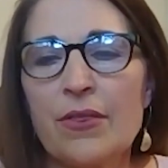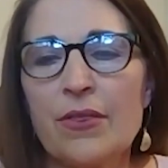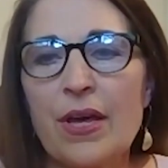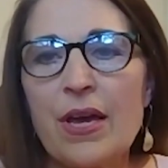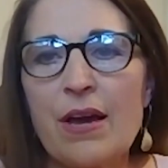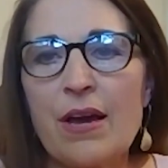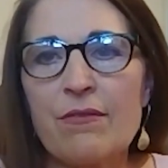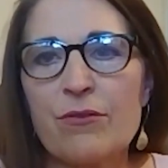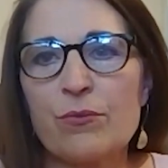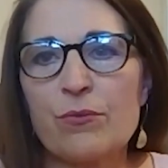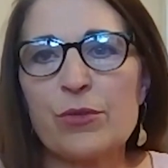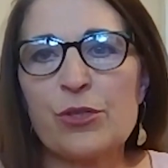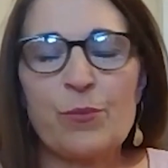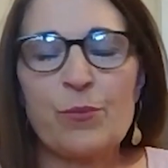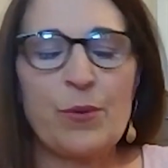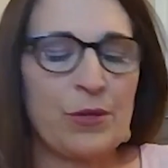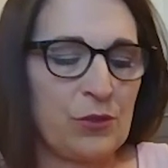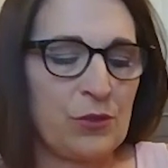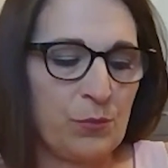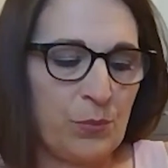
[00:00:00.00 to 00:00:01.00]
They have the
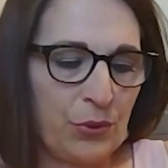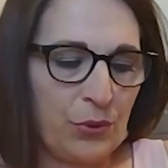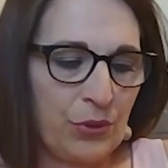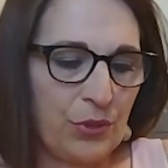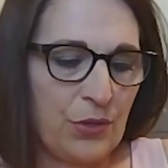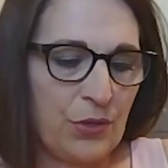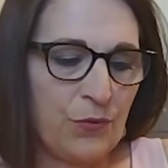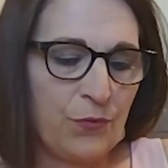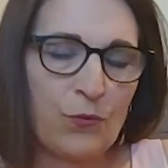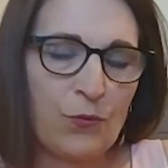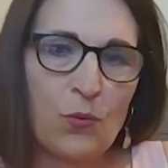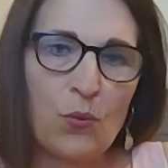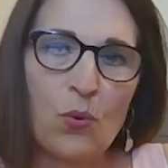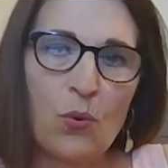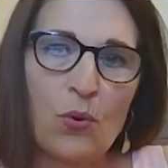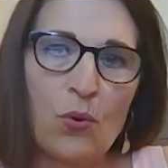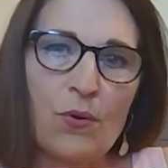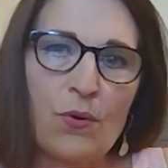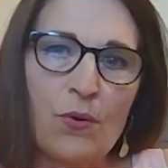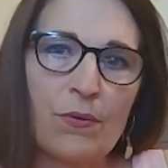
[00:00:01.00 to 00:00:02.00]
responsibility
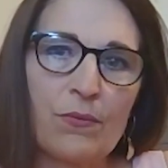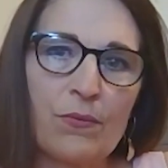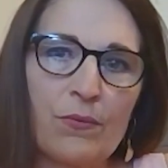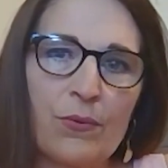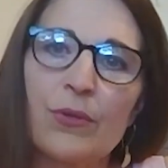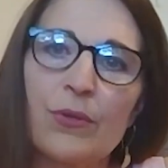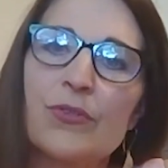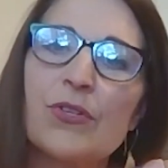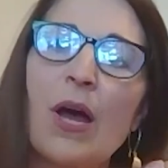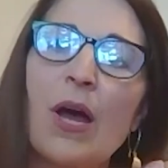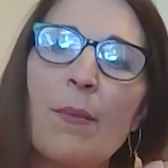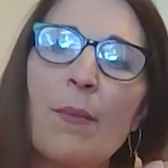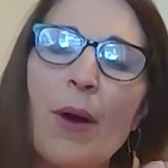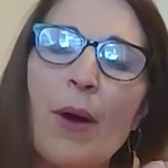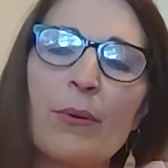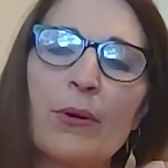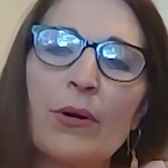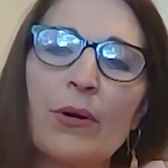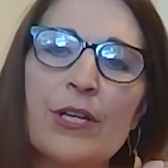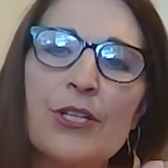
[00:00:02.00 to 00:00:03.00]
for real-time
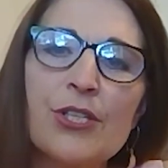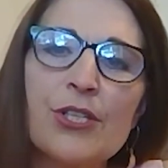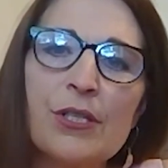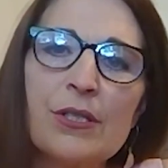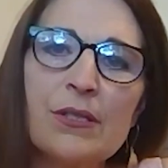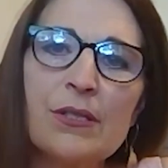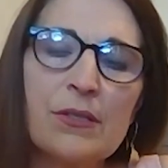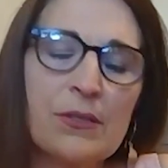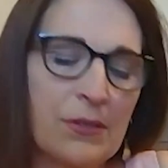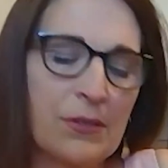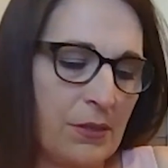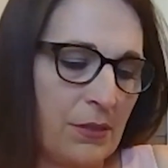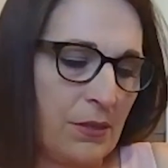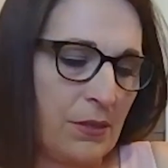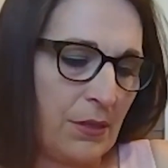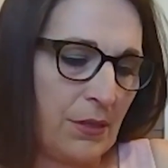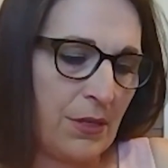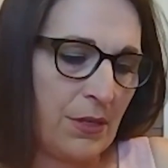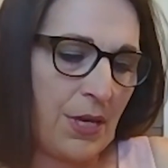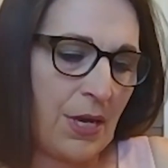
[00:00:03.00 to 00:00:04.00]
operations.
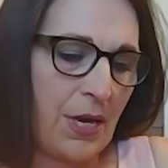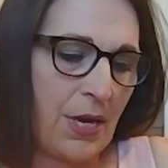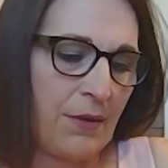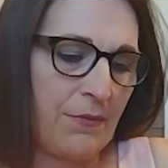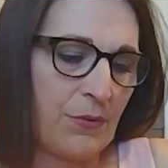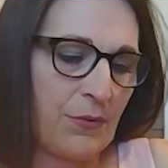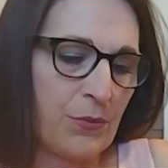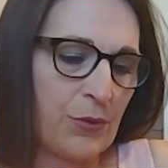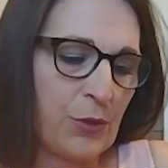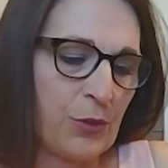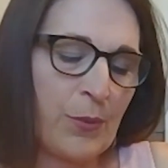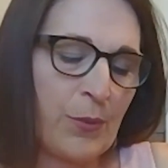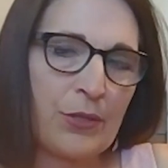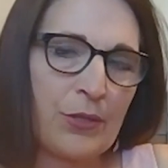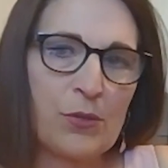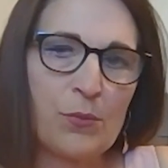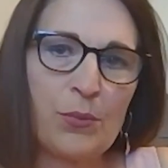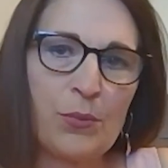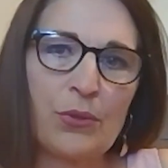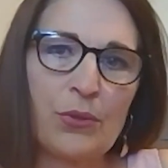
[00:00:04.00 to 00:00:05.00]
They have the
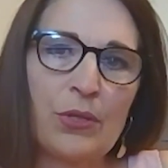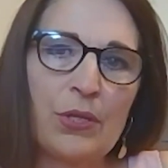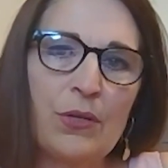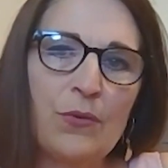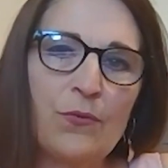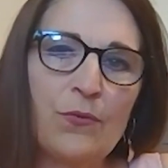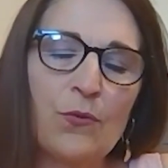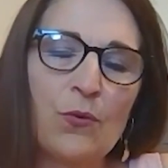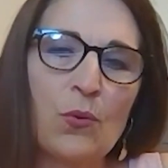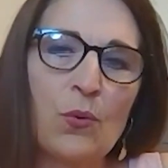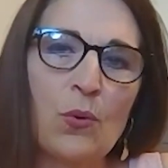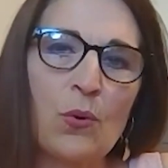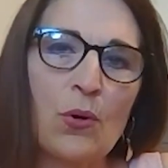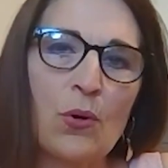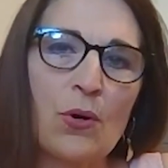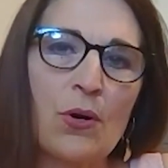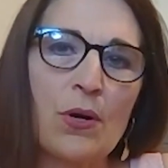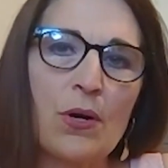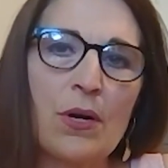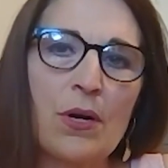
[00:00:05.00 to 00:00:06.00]
responsibility
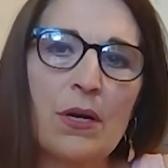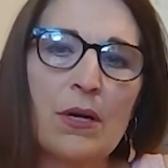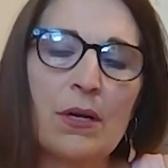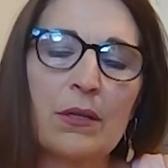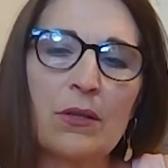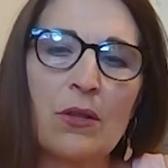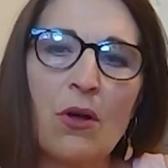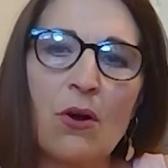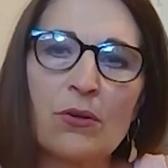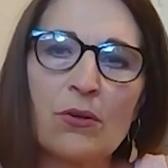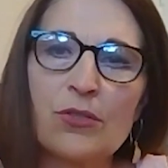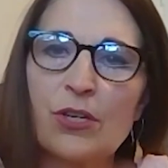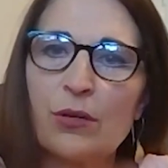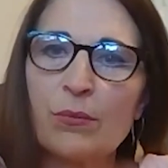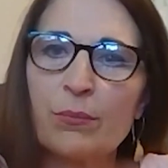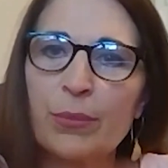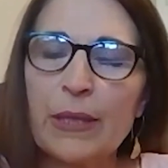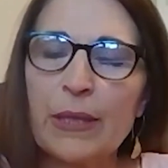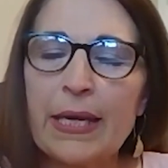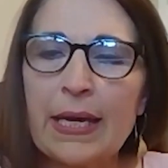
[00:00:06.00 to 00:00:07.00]
for
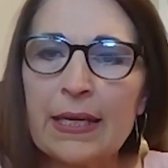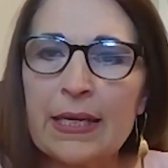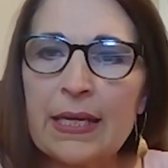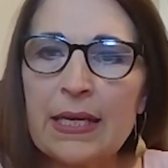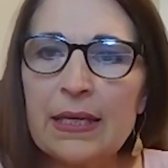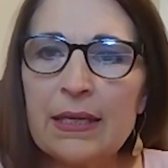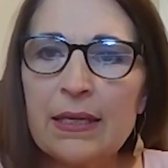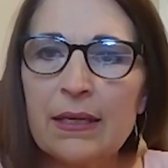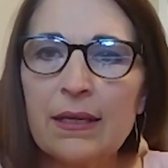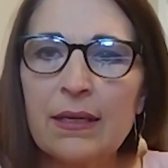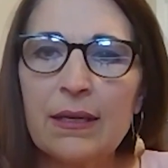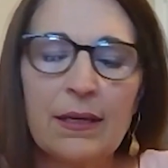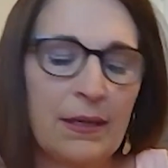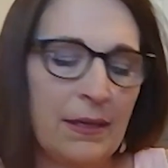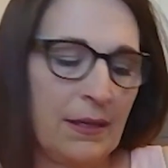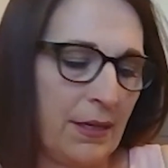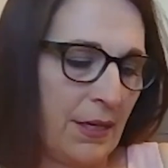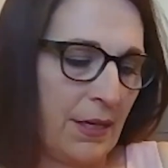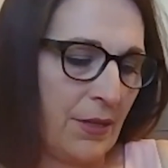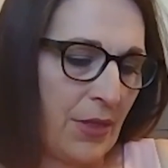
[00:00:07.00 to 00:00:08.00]
long-term planning,
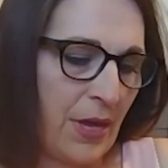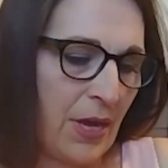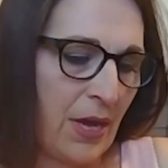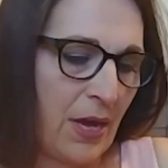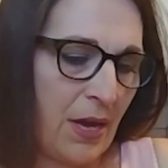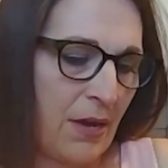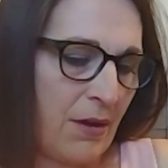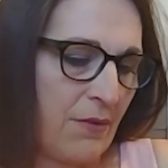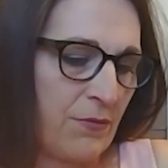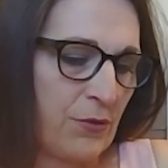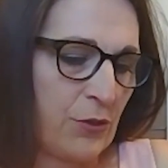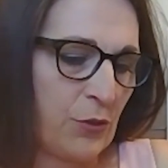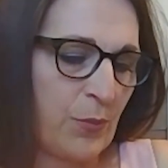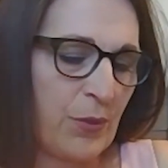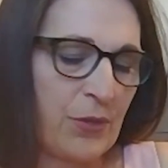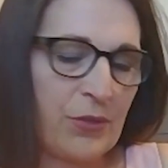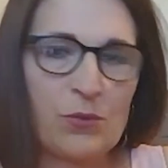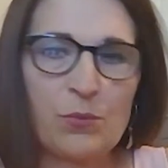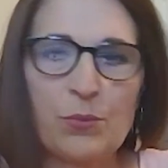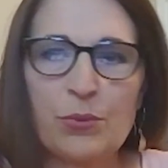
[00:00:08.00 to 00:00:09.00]
and they have
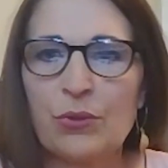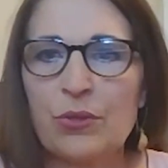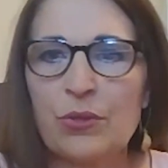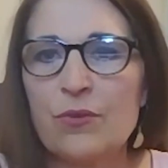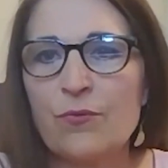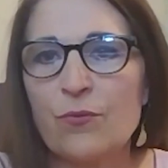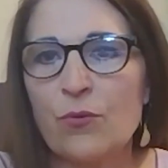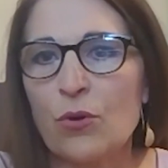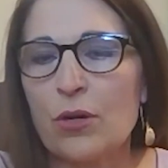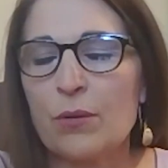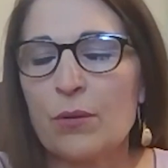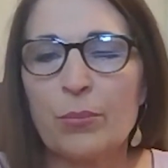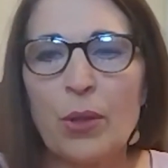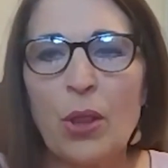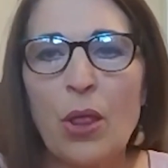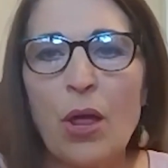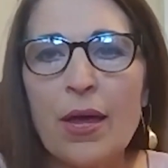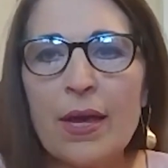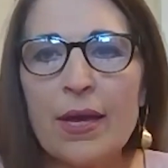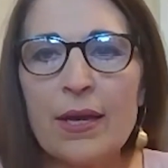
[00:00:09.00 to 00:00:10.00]
responsibility for
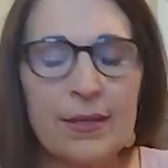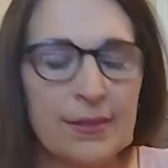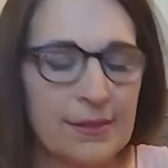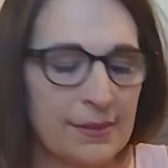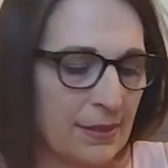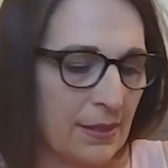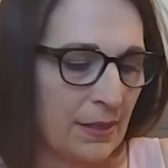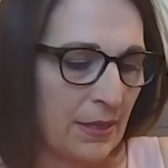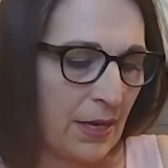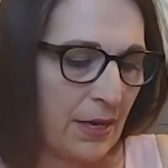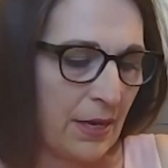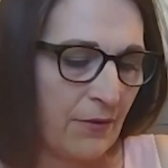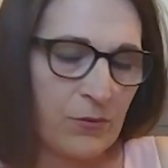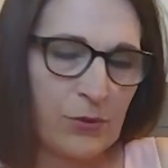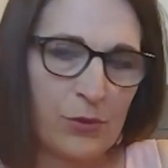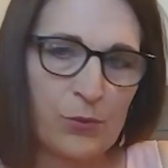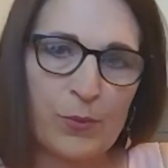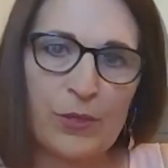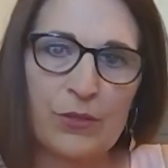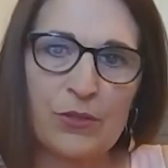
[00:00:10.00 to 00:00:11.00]
compliance, and they
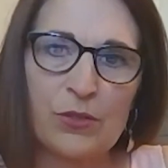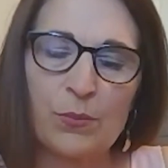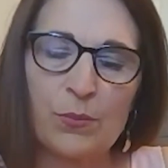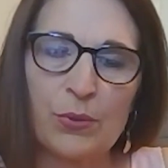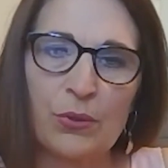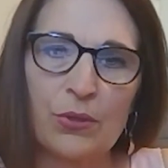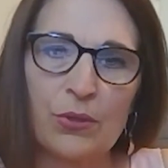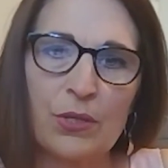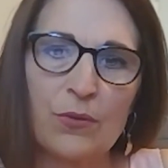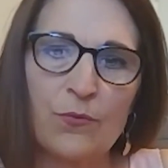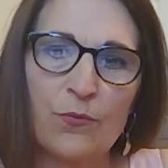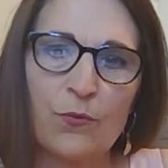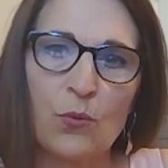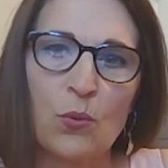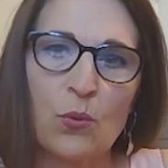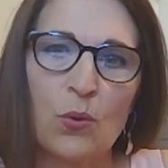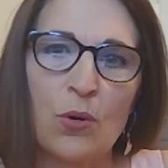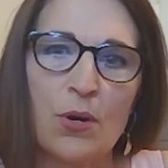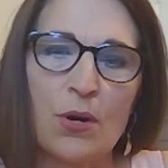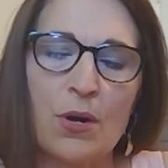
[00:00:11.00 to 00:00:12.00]
have responsibility
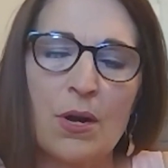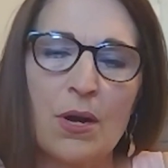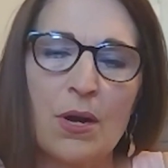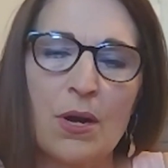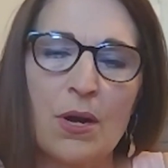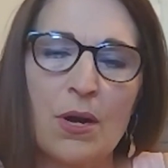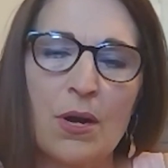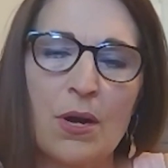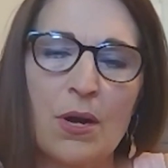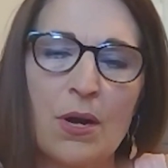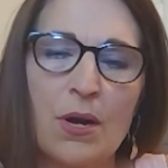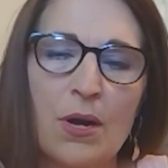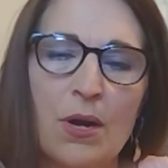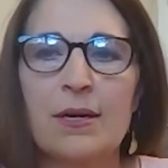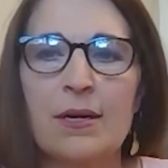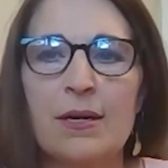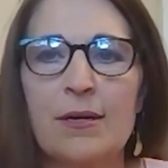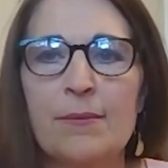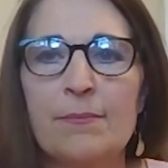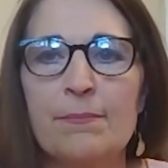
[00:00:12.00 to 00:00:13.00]
for,
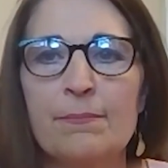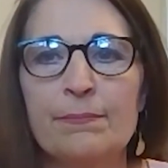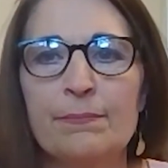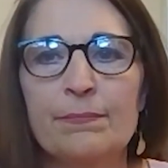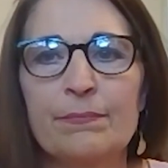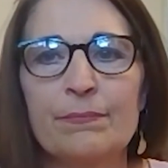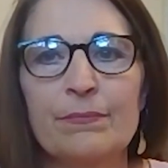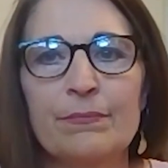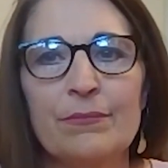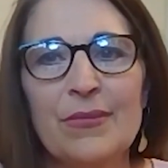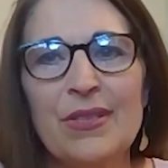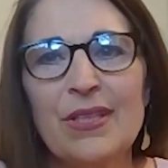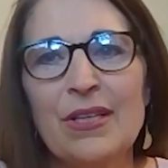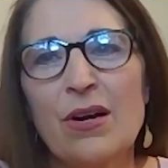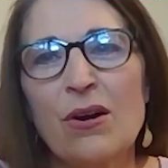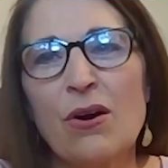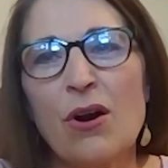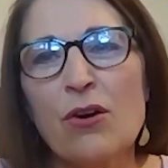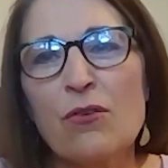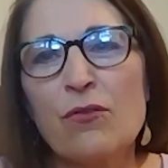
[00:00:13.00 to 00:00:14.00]

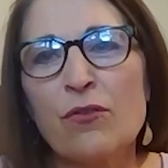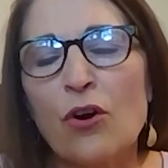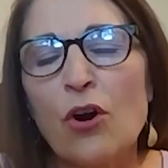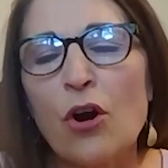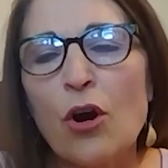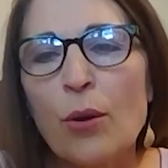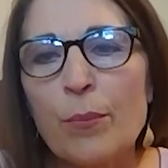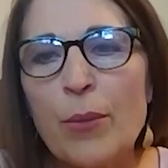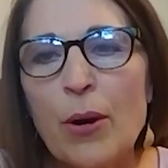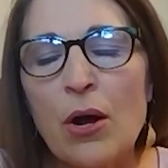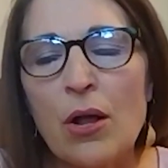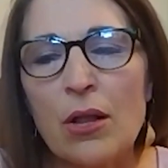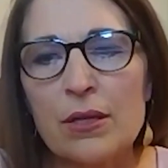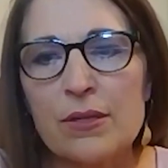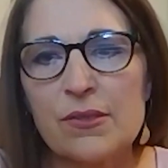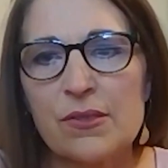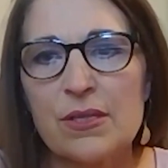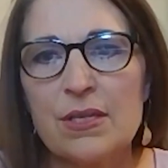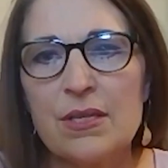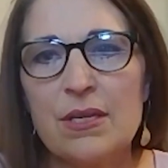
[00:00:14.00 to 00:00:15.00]
overall
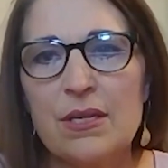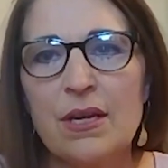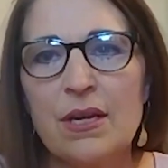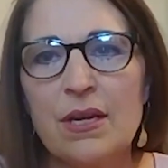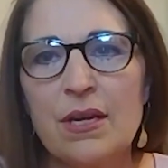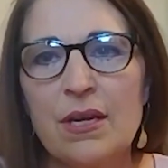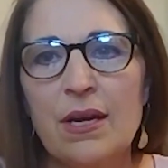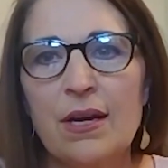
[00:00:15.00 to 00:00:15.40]
policy.